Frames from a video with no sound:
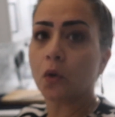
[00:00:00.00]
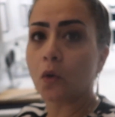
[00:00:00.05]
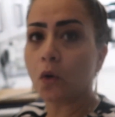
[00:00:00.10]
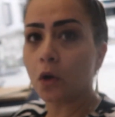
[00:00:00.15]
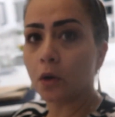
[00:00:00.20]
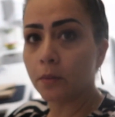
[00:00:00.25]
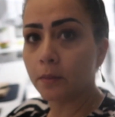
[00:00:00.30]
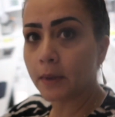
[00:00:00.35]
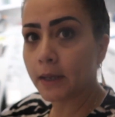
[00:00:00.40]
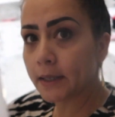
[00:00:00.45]

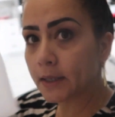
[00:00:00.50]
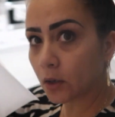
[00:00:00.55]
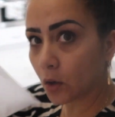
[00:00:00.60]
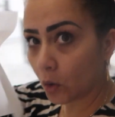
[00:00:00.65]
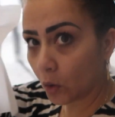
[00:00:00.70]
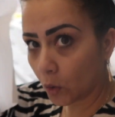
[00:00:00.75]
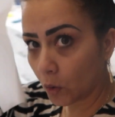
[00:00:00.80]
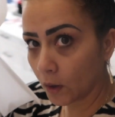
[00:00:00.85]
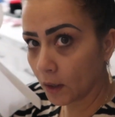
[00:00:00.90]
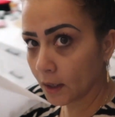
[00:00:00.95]
all my
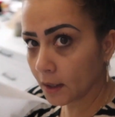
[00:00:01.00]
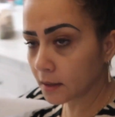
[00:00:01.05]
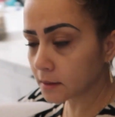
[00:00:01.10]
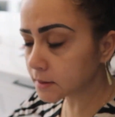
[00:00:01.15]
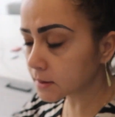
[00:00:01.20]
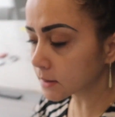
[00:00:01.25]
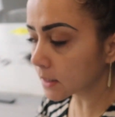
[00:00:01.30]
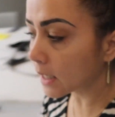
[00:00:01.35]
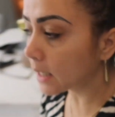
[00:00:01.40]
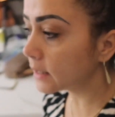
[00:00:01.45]

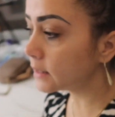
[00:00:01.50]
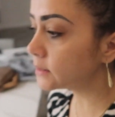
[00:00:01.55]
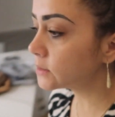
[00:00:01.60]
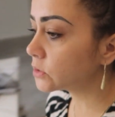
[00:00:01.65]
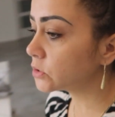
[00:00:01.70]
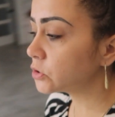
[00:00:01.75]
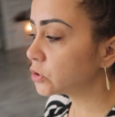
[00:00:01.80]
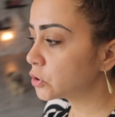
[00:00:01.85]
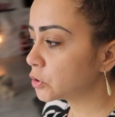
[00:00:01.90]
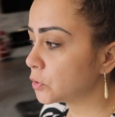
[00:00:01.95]
oils.
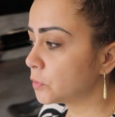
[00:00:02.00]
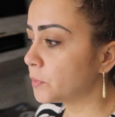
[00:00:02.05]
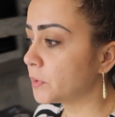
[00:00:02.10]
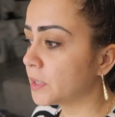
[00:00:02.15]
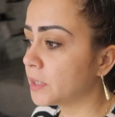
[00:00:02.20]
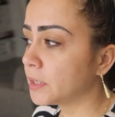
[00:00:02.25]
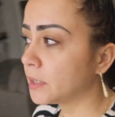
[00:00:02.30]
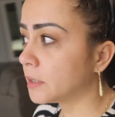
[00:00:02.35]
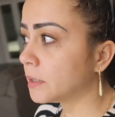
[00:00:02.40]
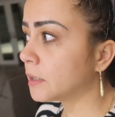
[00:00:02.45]
Alison should
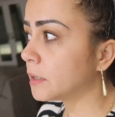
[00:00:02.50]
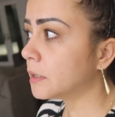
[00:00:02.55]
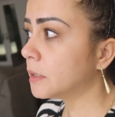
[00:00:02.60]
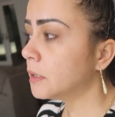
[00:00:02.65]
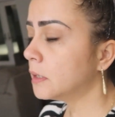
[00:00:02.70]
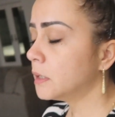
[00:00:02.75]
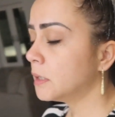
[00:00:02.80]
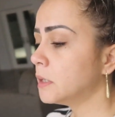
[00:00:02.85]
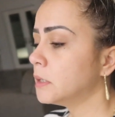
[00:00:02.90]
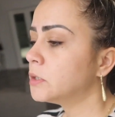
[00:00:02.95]
be
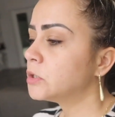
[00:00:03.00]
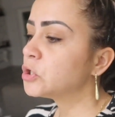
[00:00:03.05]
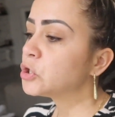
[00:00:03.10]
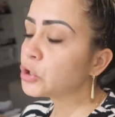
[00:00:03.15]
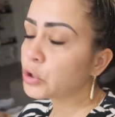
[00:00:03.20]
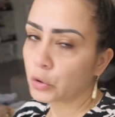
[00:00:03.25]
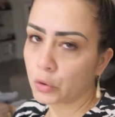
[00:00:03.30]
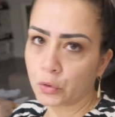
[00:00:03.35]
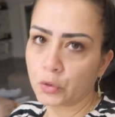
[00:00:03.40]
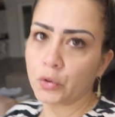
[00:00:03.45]
here
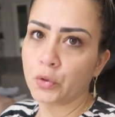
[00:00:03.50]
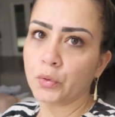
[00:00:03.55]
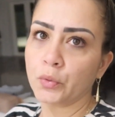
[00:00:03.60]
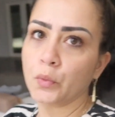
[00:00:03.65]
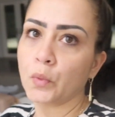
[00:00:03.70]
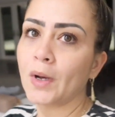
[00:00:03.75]
soon.